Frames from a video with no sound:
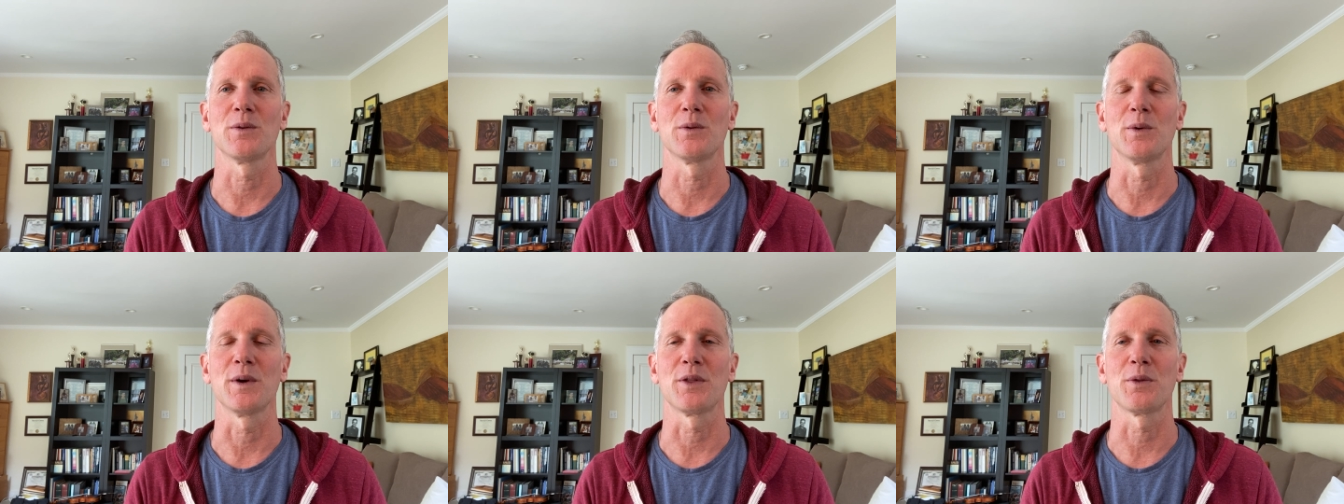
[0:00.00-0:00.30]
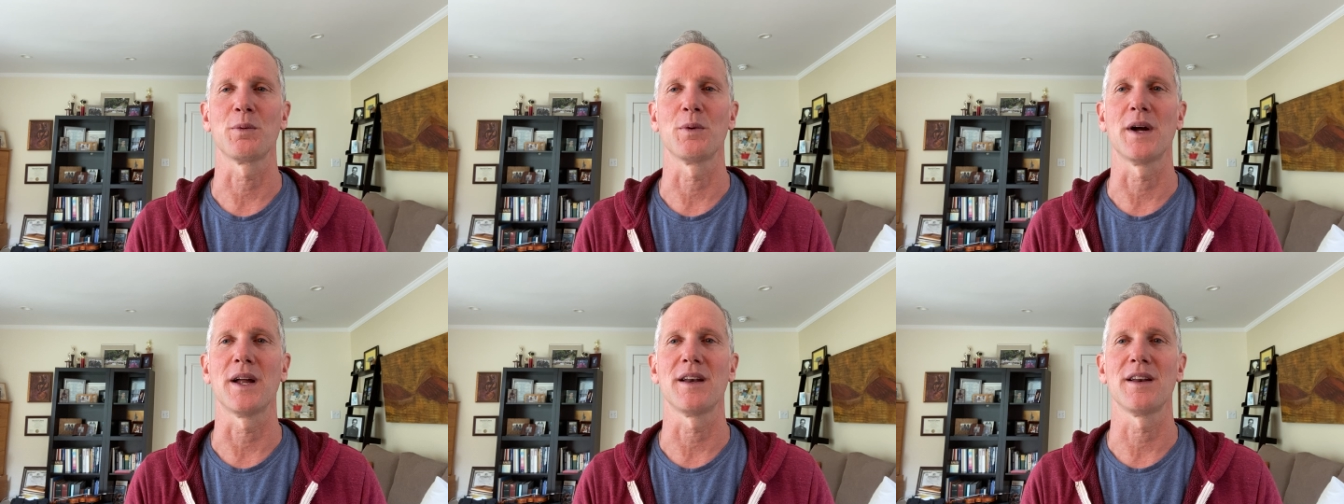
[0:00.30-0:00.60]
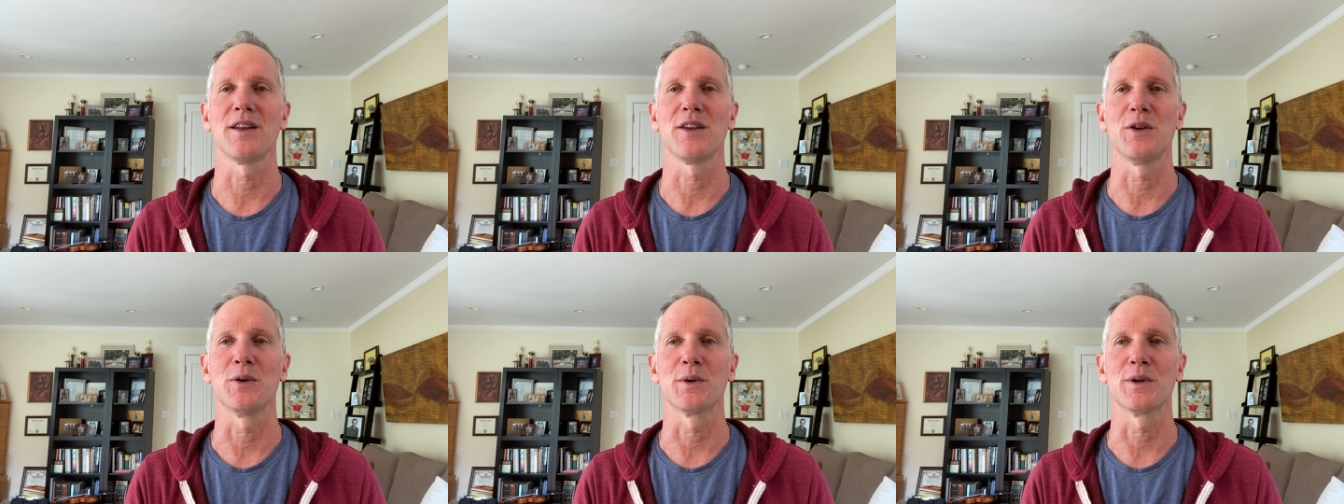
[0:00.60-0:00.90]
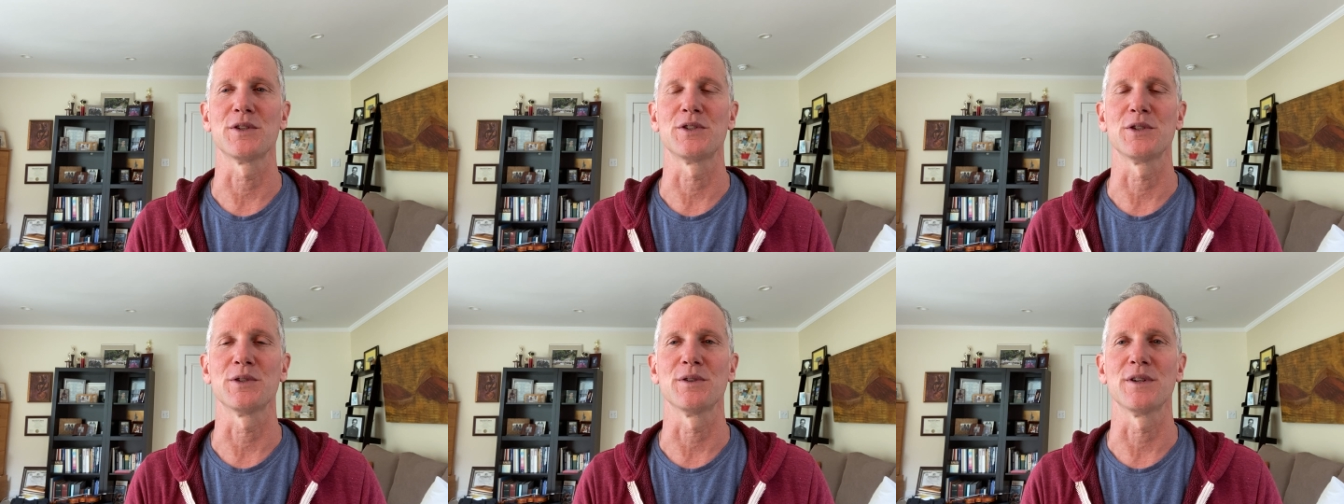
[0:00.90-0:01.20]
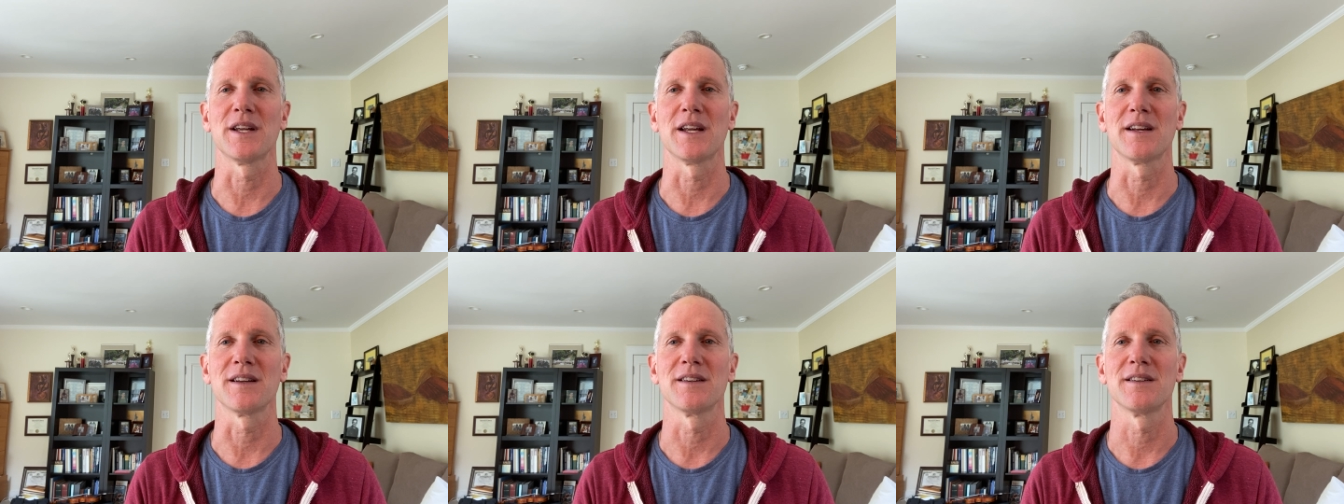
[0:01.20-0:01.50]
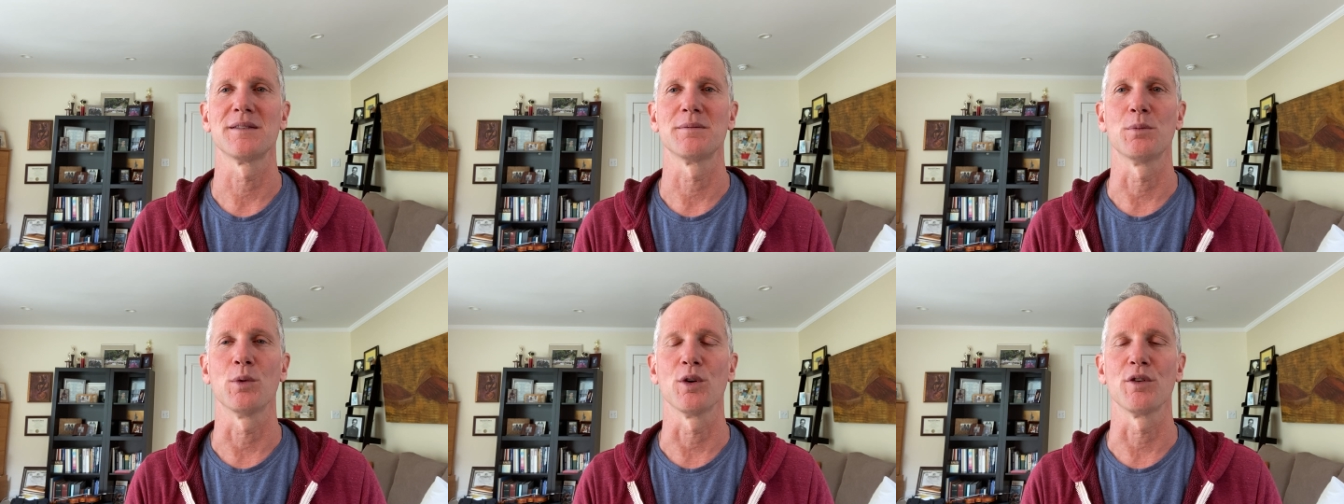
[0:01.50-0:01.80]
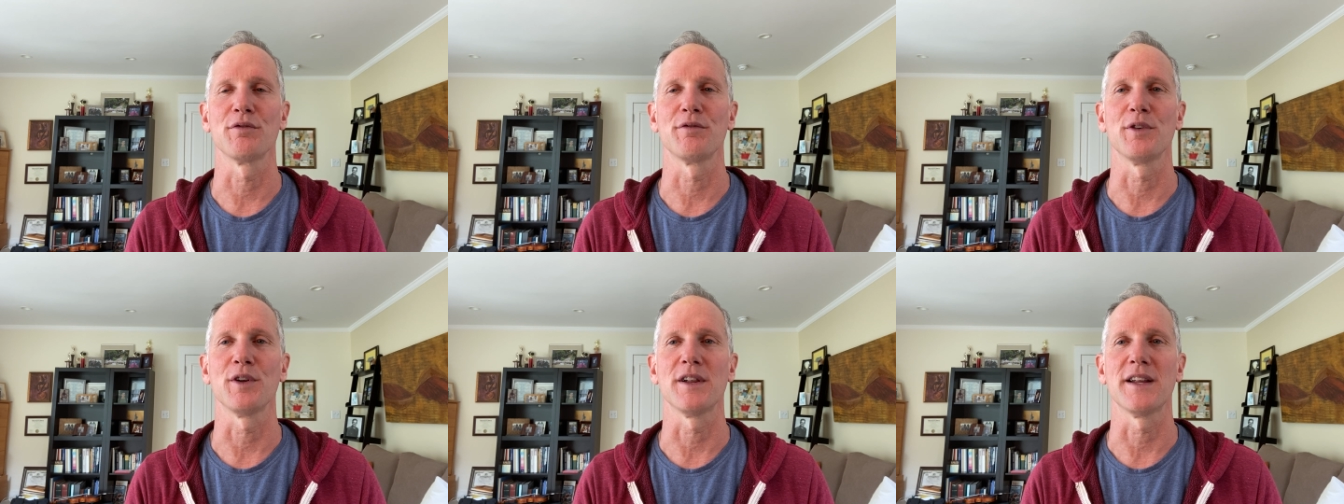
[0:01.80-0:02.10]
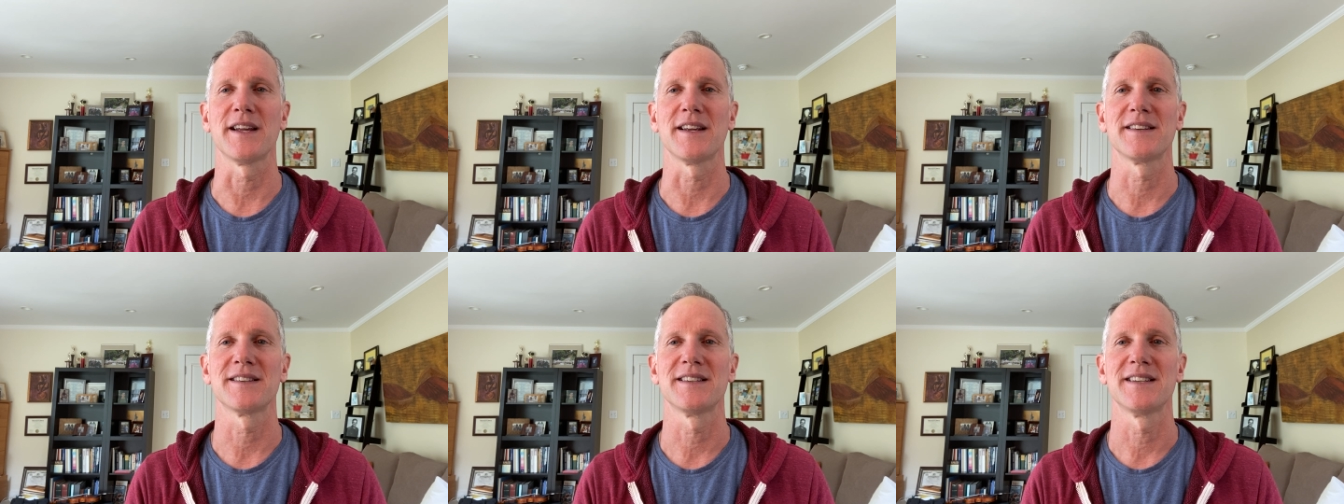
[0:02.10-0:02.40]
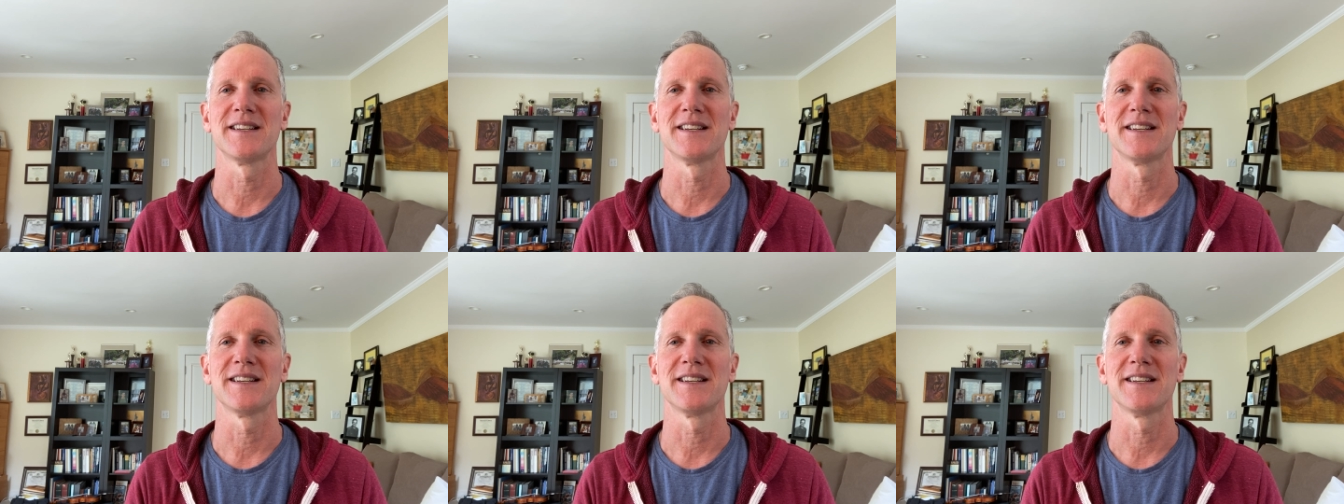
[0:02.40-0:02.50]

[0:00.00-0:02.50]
with what you are doing more fully.